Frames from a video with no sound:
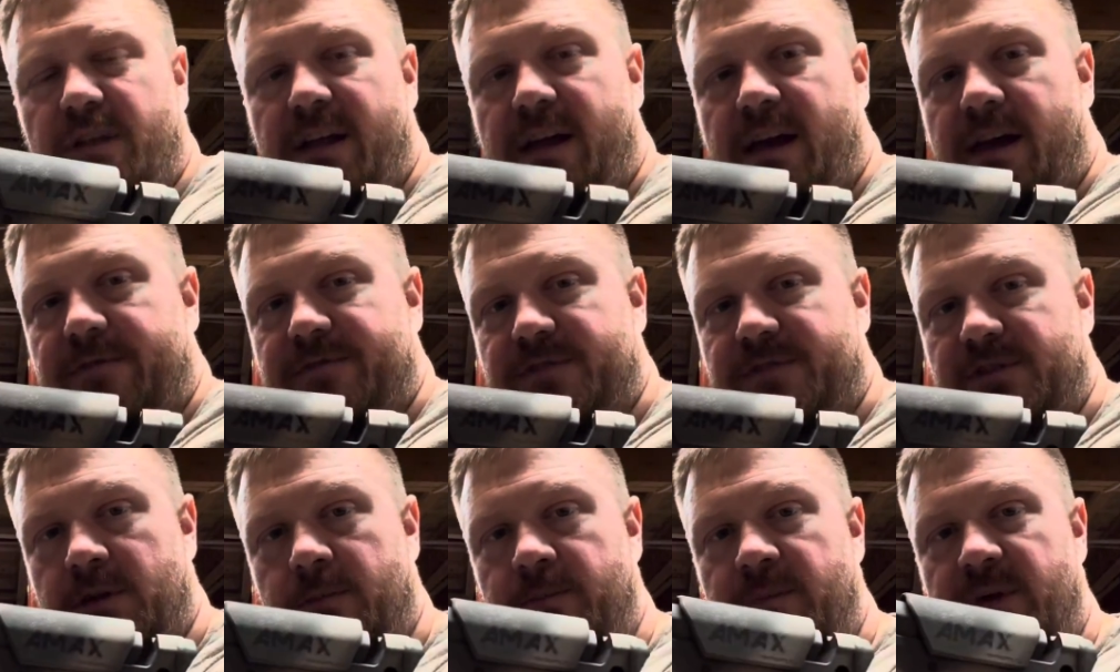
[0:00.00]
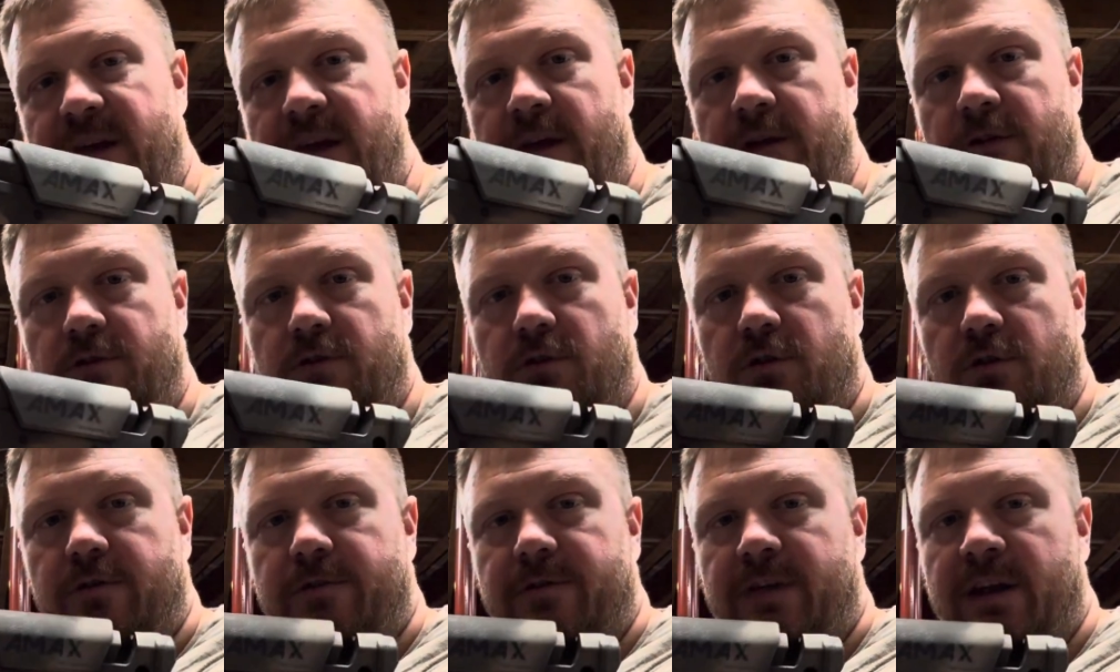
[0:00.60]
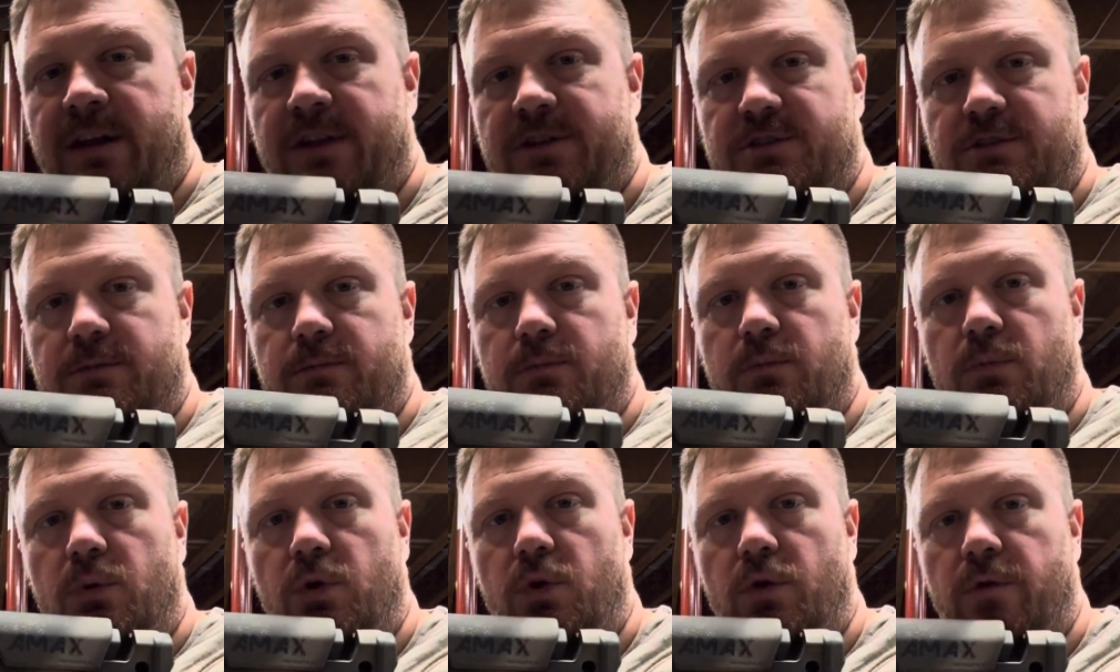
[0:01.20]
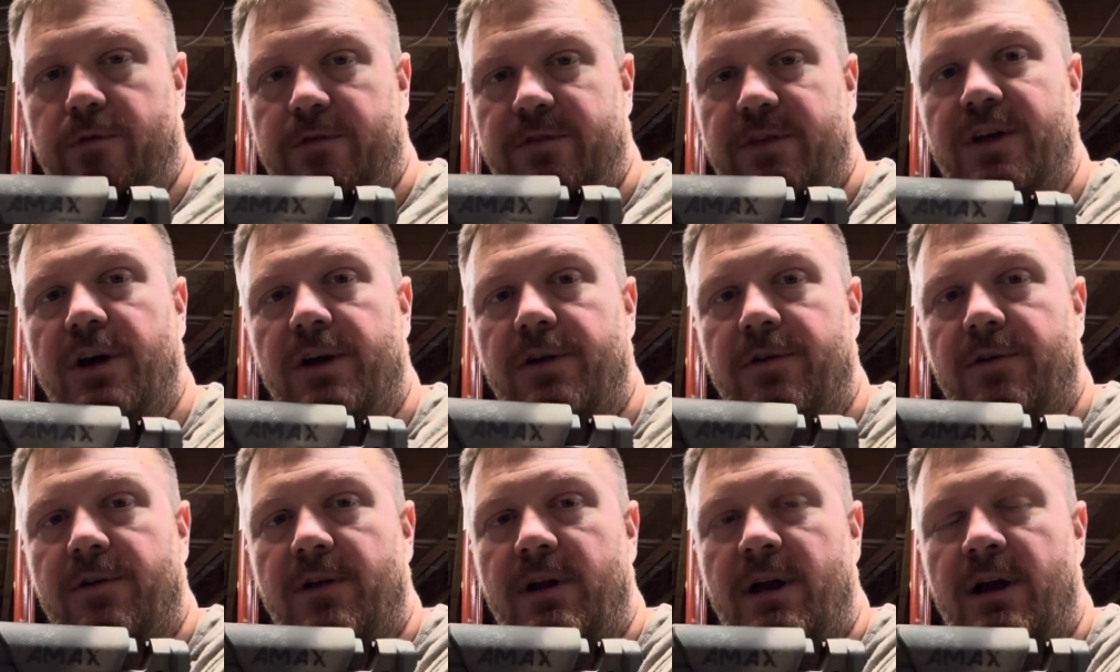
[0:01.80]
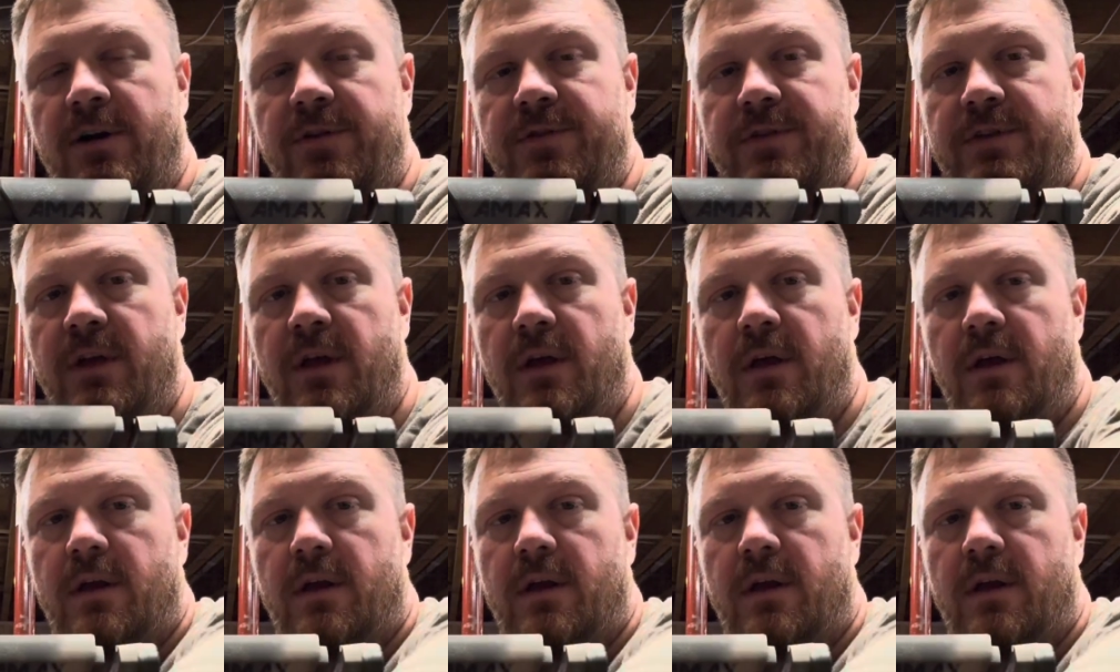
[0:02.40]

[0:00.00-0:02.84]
I have some mechanical advantage to move the gun around,